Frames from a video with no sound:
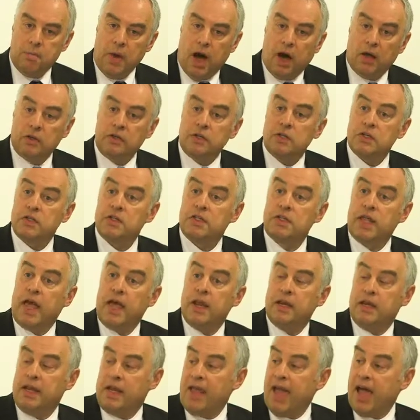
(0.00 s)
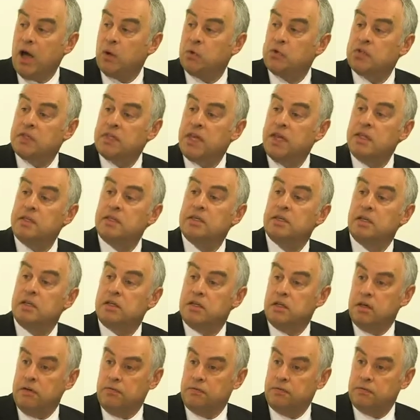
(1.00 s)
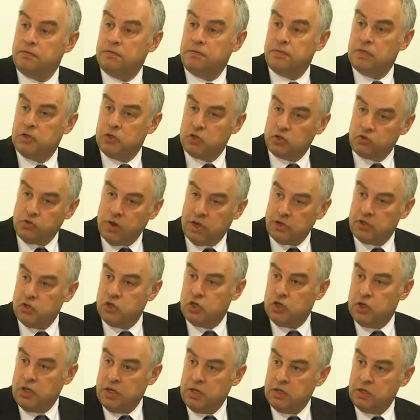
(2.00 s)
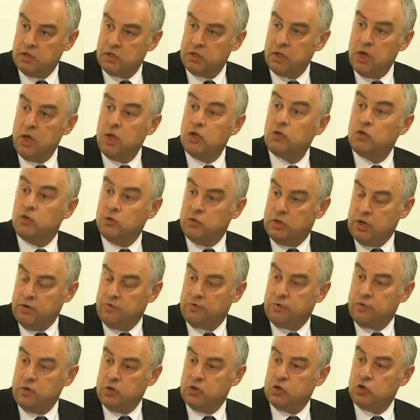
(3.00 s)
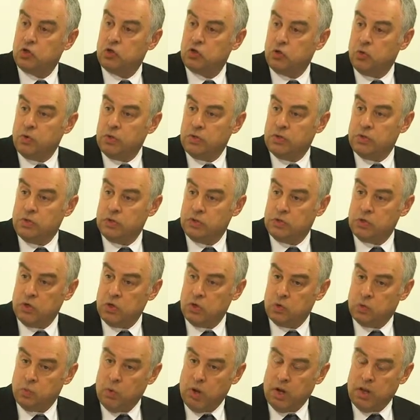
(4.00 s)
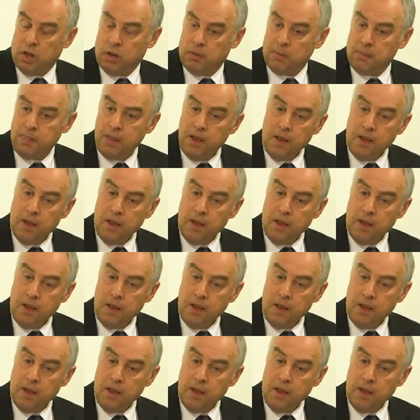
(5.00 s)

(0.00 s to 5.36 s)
understanding how sensitive the strategy is to different choices as well.